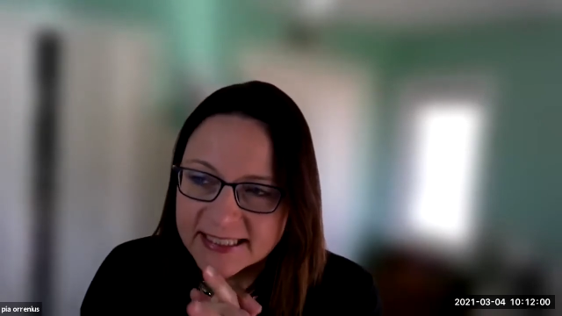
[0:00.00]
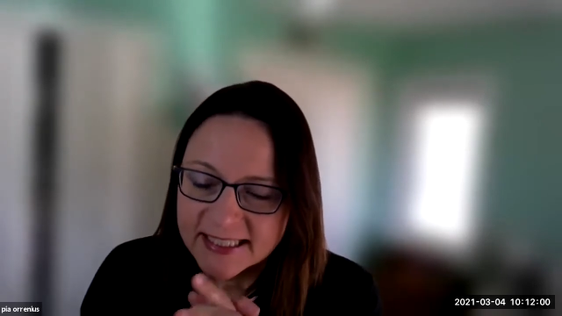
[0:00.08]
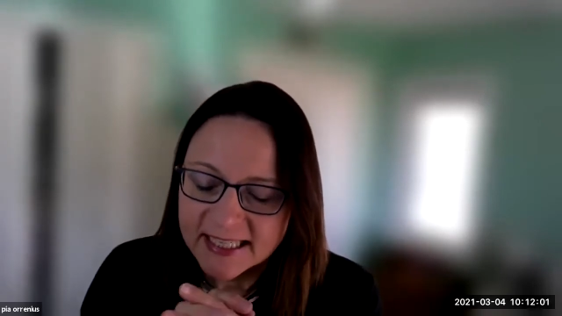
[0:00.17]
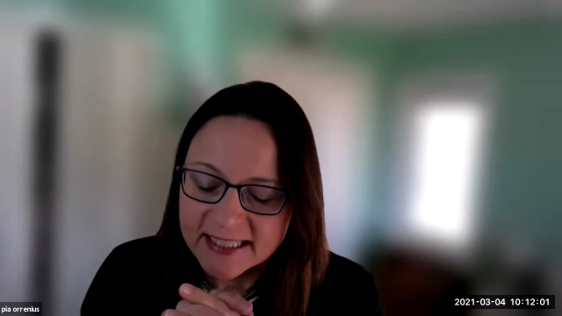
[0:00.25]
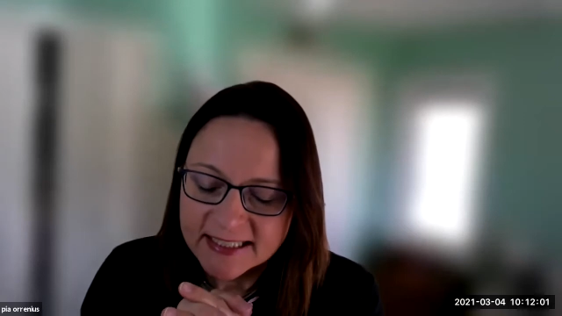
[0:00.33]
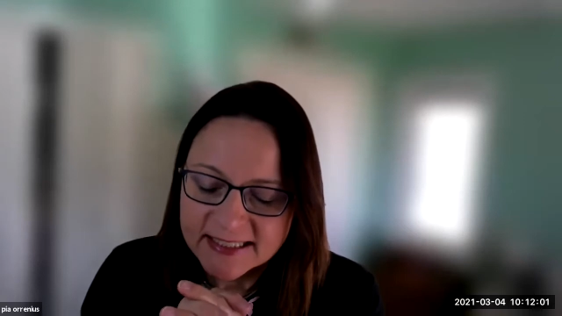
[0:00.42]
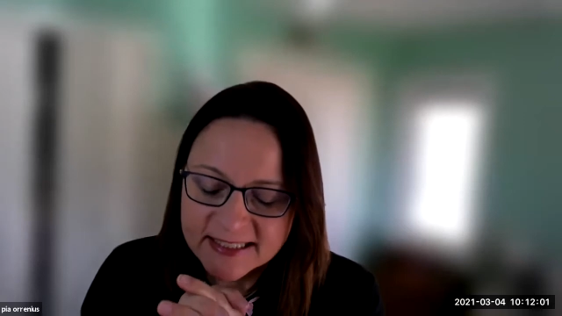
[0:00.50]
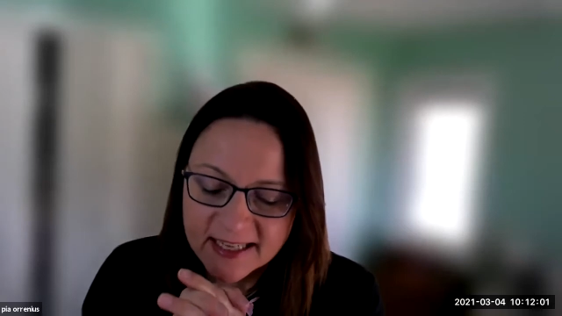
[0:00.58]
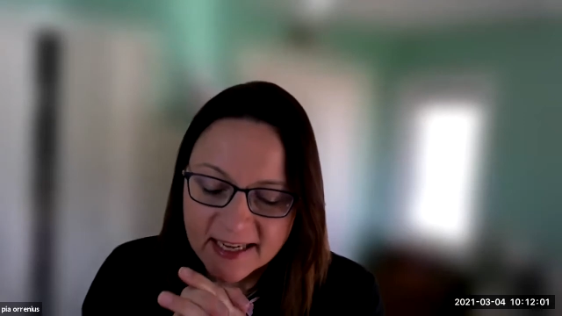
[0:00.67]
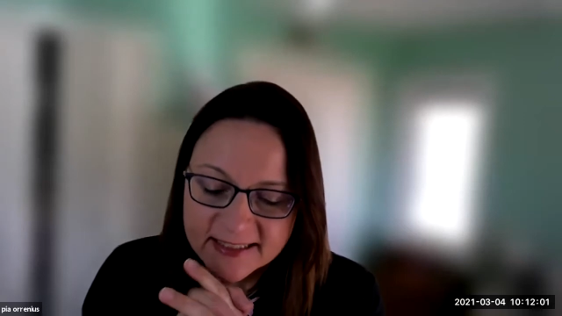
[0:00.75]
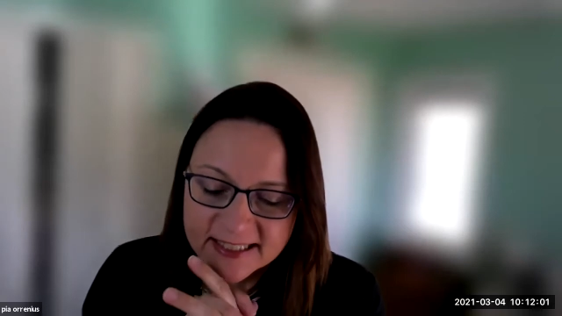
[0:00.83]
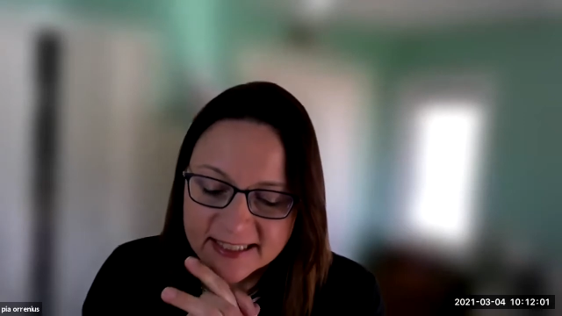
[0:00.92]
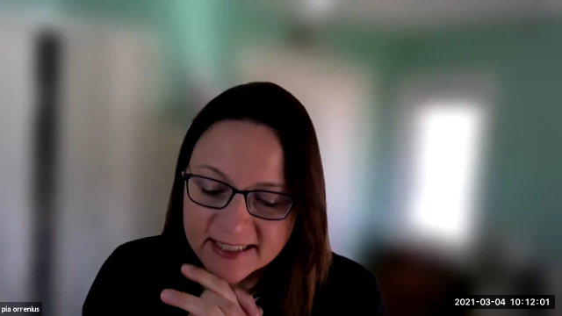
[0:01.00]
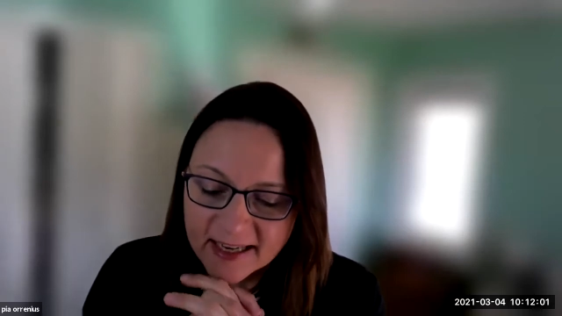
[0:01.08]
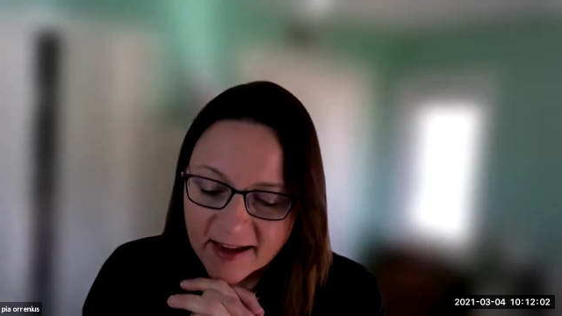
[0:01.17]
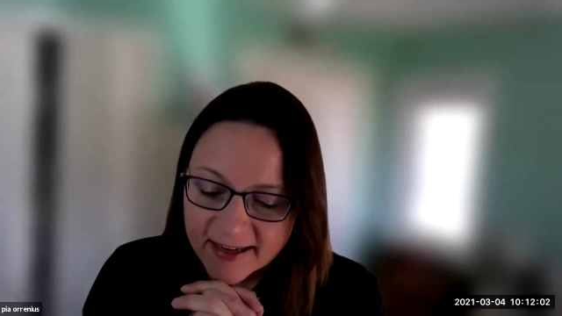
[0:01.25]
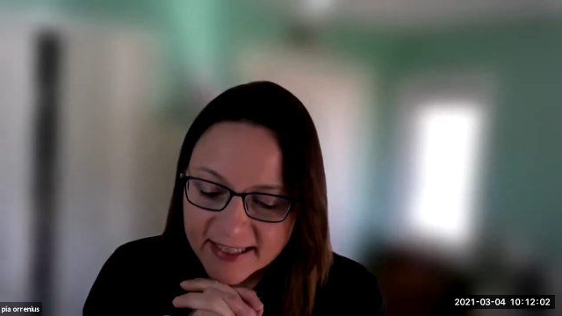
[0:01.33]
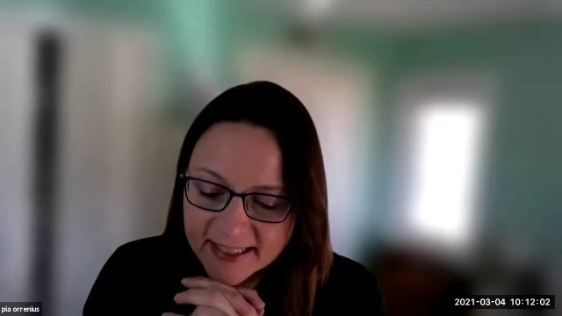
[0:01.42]
1980s,
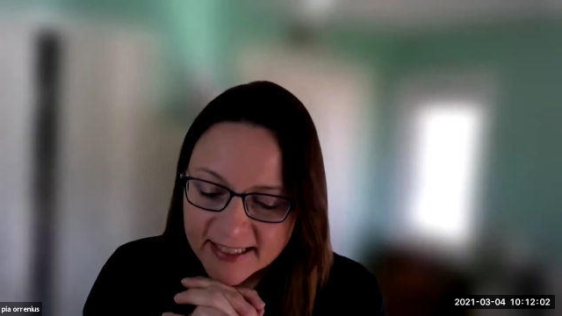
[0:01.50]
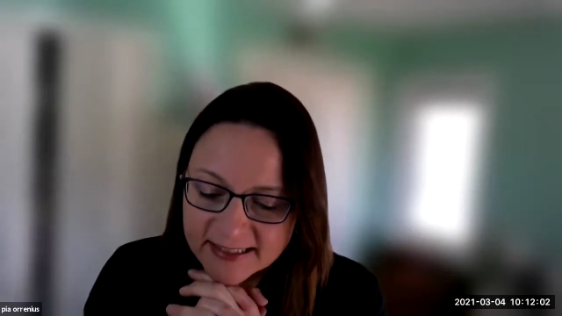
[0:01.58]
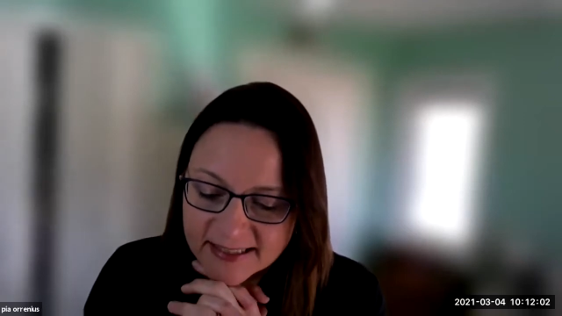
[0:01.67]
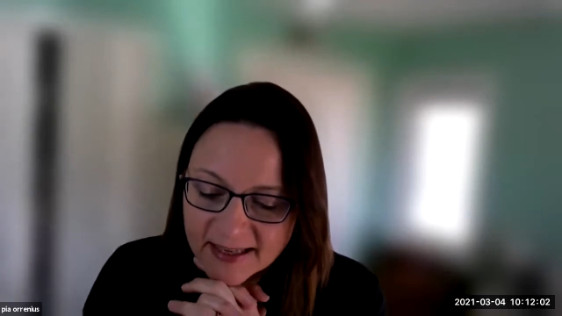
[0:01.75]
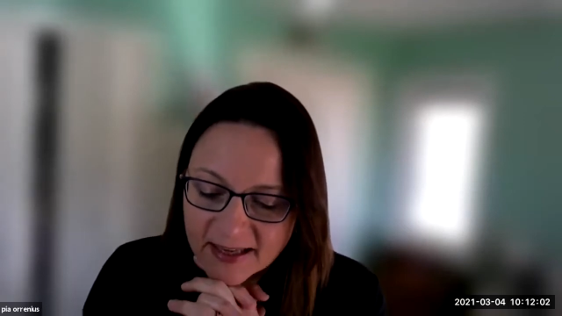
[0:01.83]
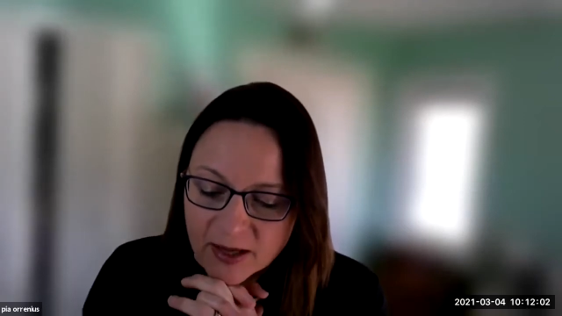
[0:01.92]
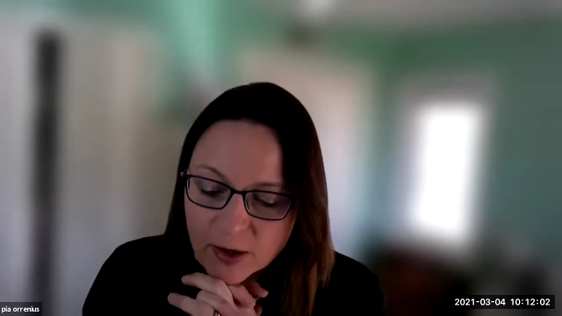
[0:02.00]
1990s,